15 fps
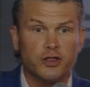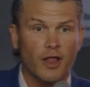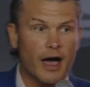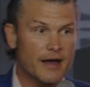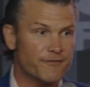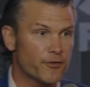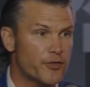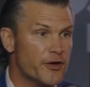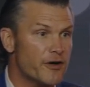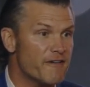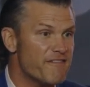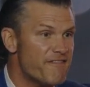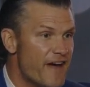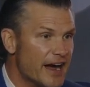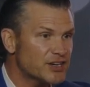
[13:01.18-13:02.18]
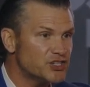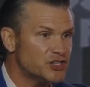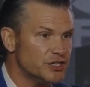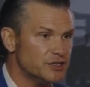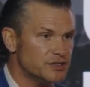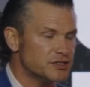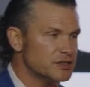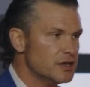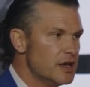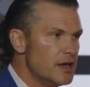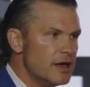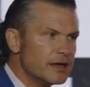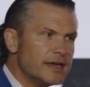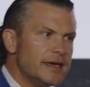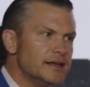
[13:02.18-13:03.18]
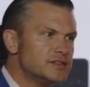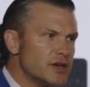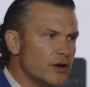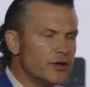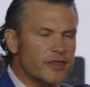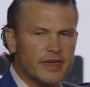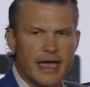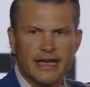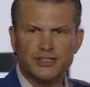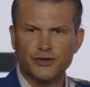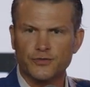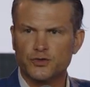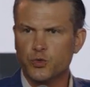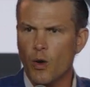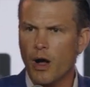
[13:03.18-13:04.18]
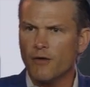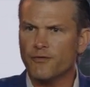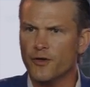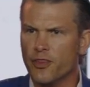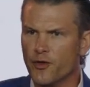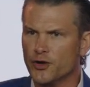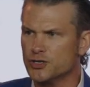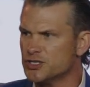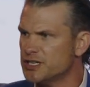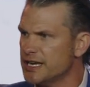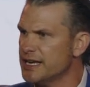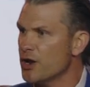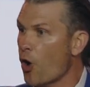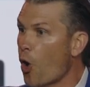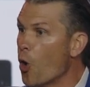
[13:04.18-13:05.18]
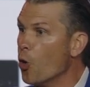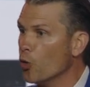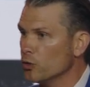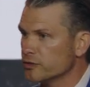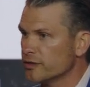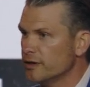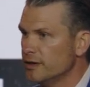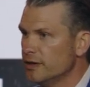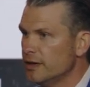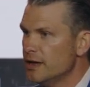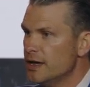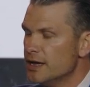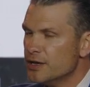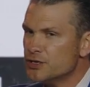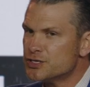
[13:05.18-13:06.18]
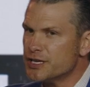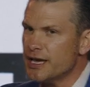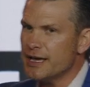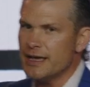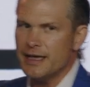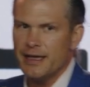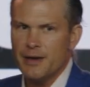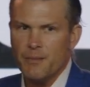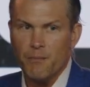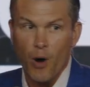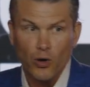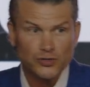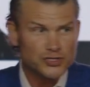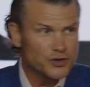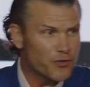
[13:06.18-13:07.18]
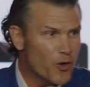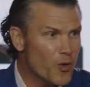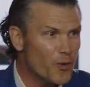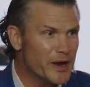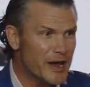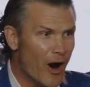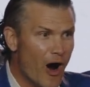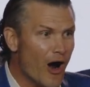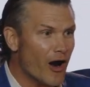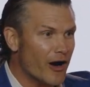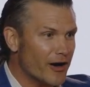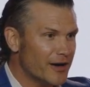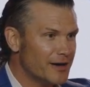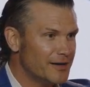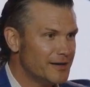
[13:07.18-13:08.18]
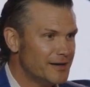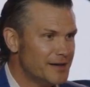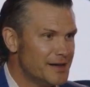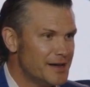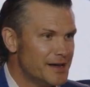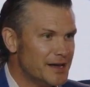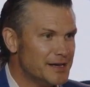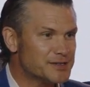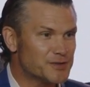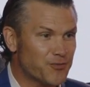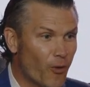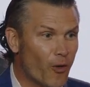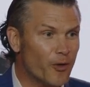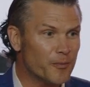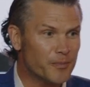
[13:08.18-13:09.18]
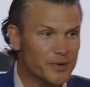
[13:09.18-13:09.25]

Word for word: life or their affections, kids under the age of 12 or 13 hold. You see, most of who we are is formed